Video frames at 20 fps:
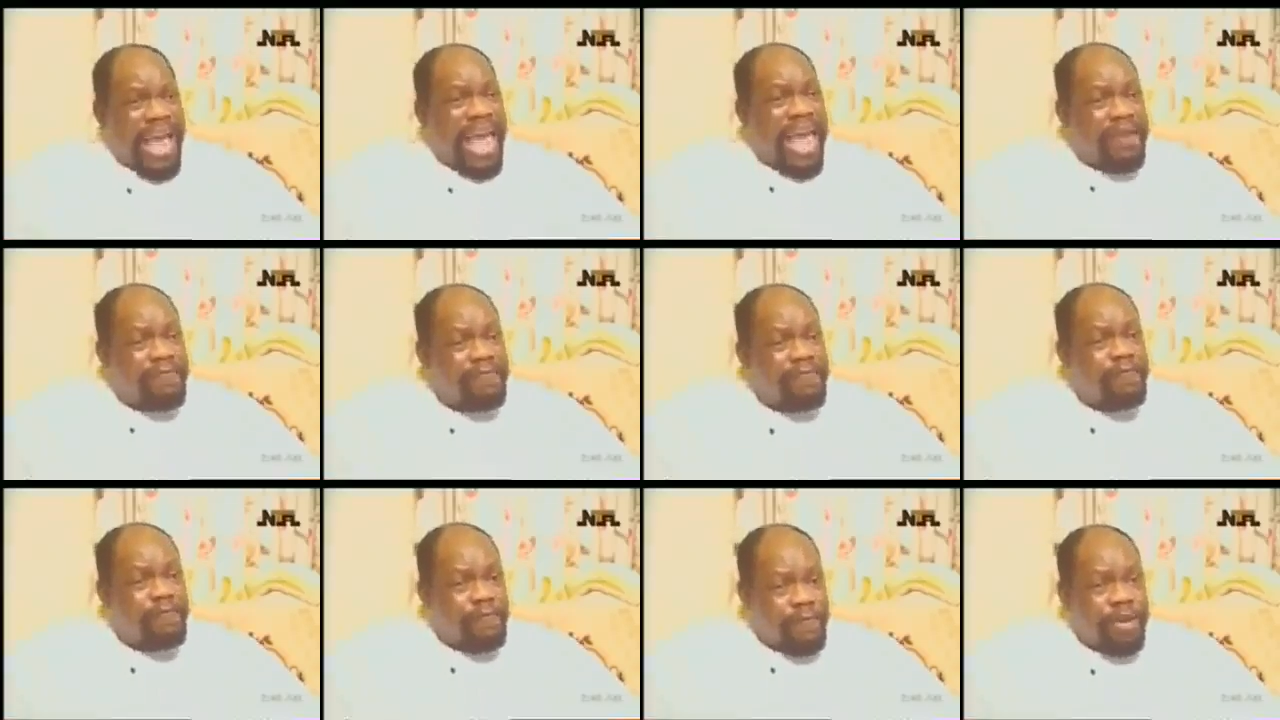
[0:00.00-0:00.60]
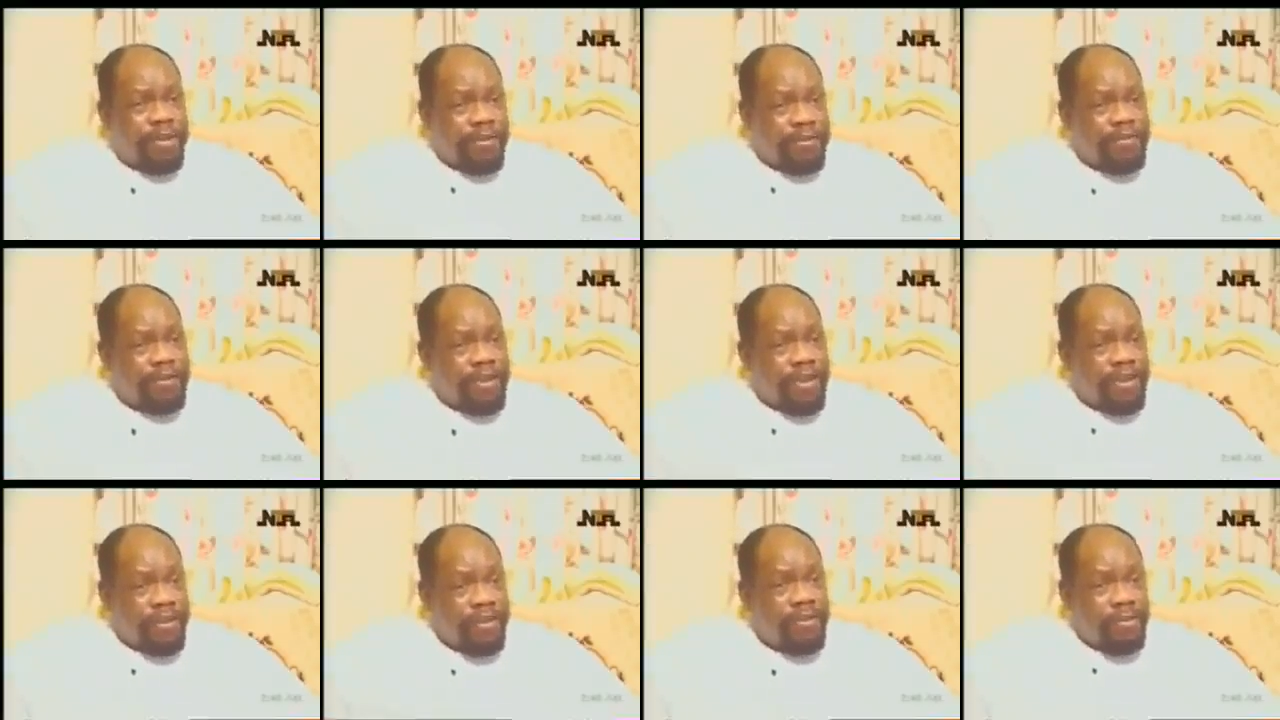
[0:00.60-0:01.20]
every
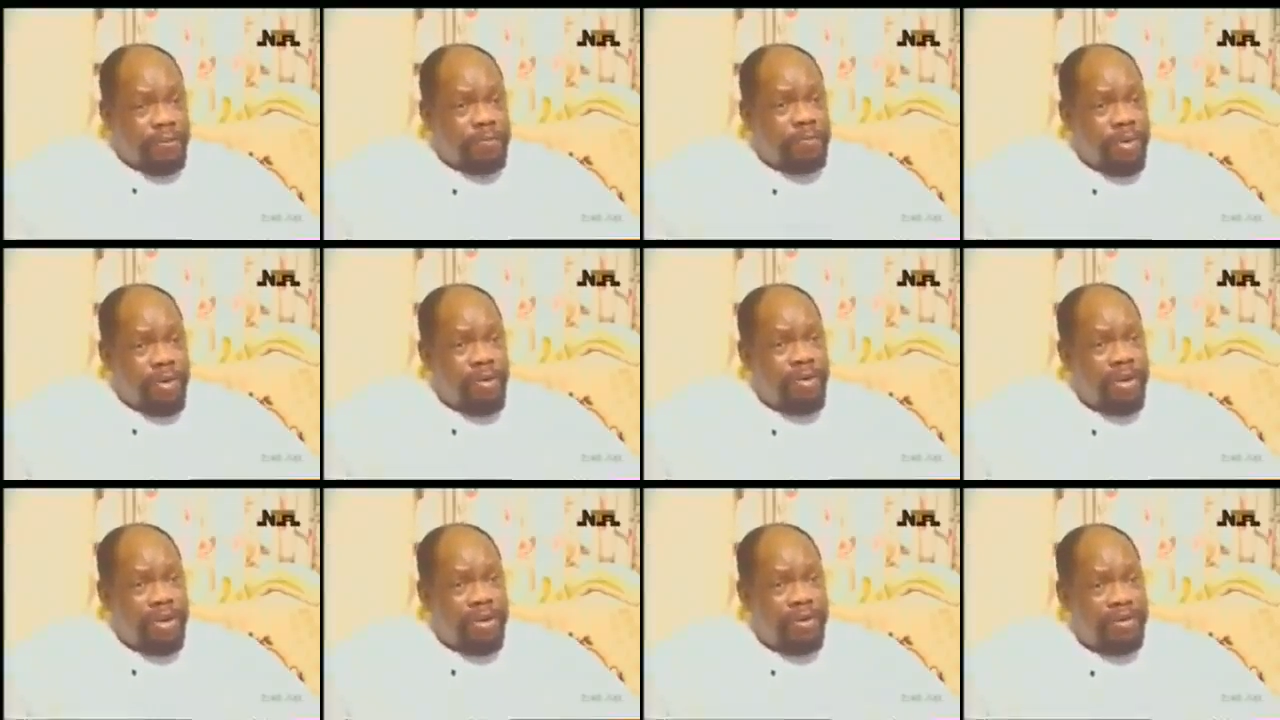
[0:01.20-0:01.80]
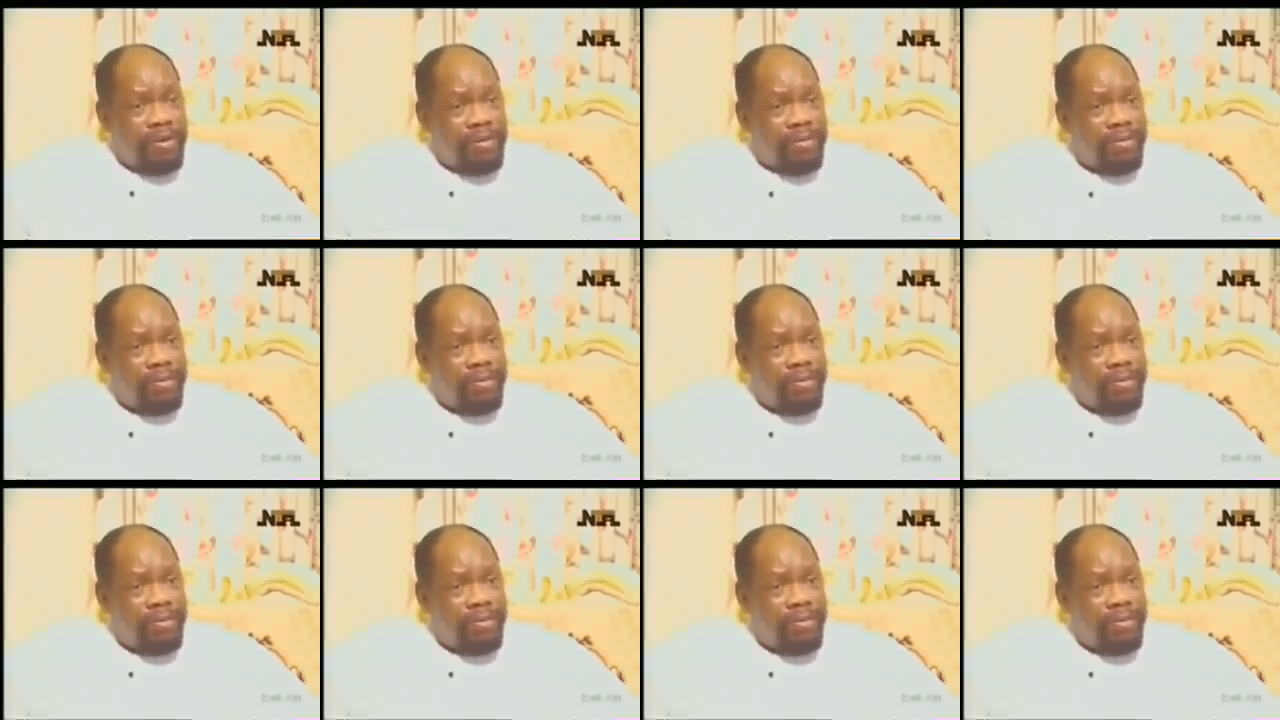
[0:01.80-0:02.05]
single point.